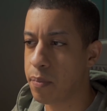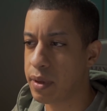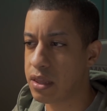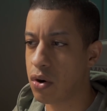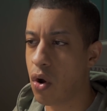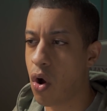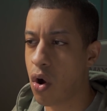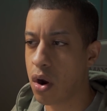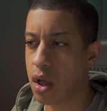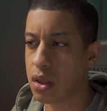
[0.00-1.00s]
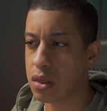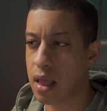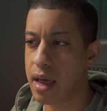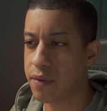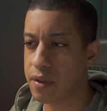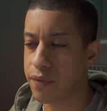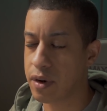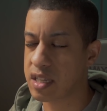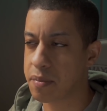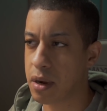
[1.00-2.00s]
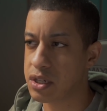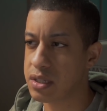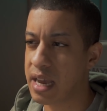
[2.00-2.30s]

but there are a lot of different expressions.